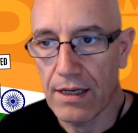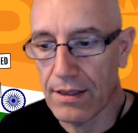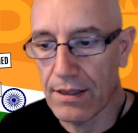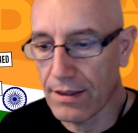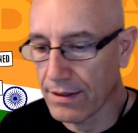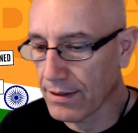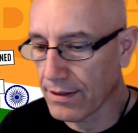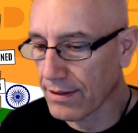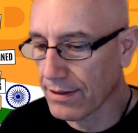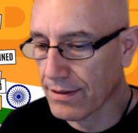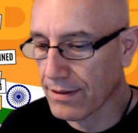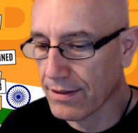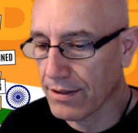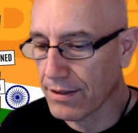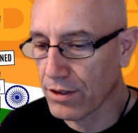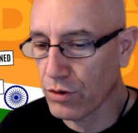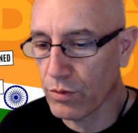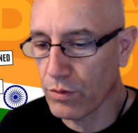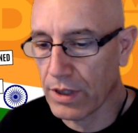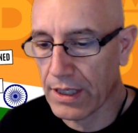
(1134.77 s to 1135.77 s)
See
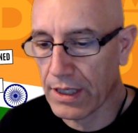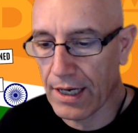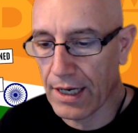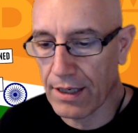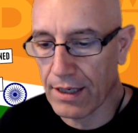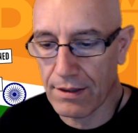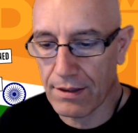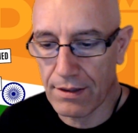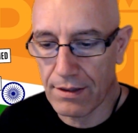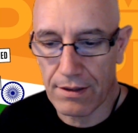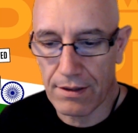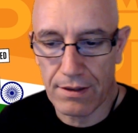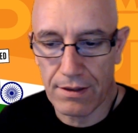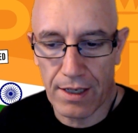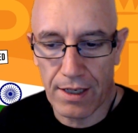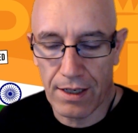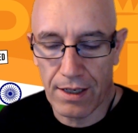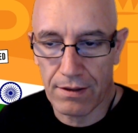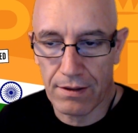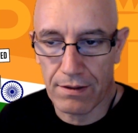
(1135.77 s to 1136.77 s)
you again
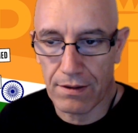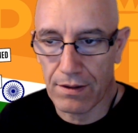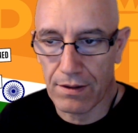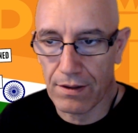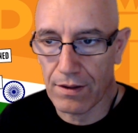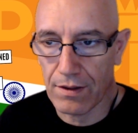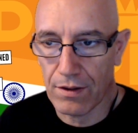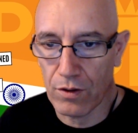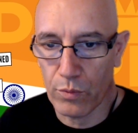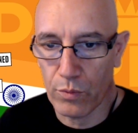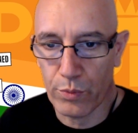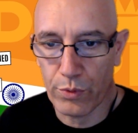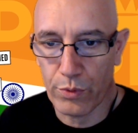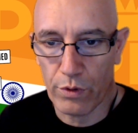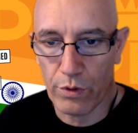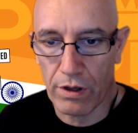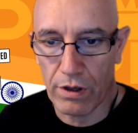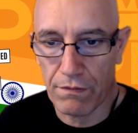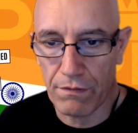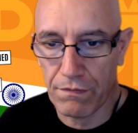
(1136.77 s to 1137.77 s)
and hope you
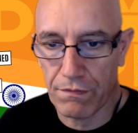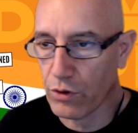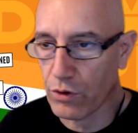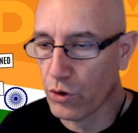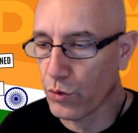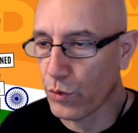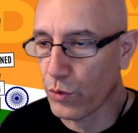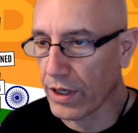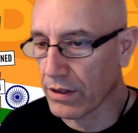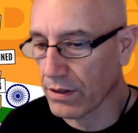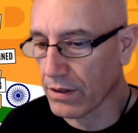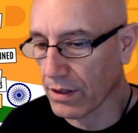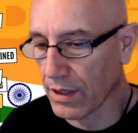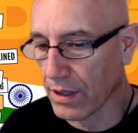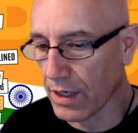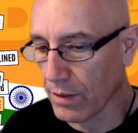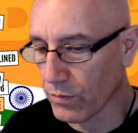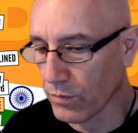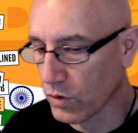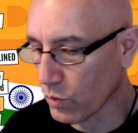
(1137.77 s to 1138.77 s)
have great
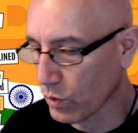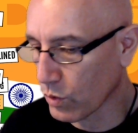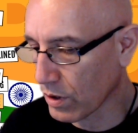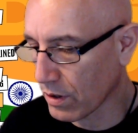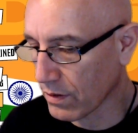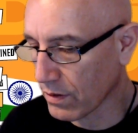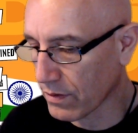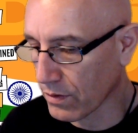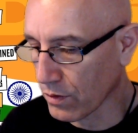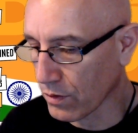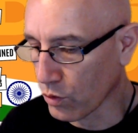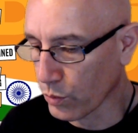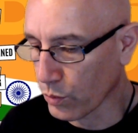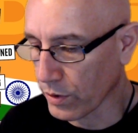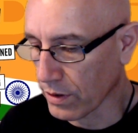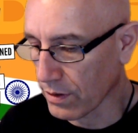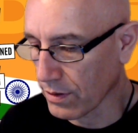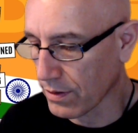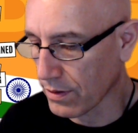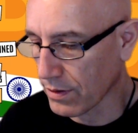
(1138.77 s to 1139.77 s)
games with these openings.